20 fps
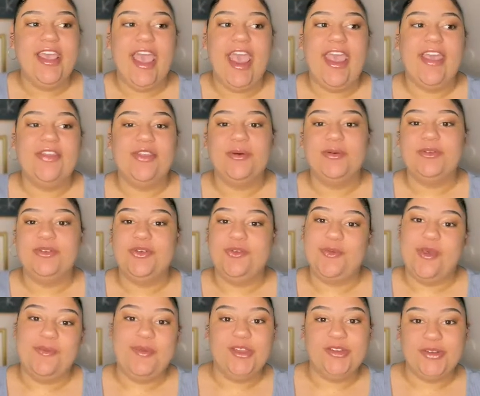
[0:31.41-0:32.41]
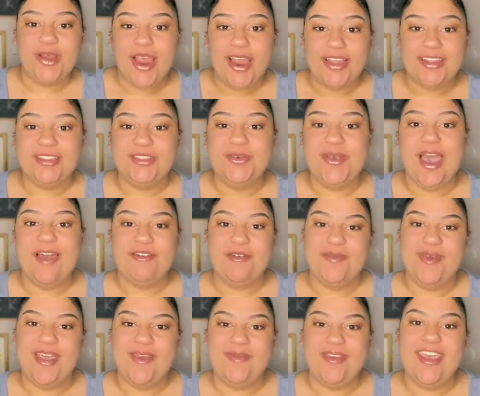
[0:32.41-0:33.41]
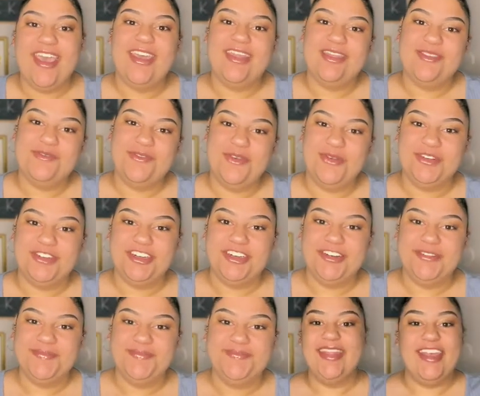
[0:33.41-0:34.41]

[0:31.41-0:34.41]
and those who may be trying to have a baby in the future.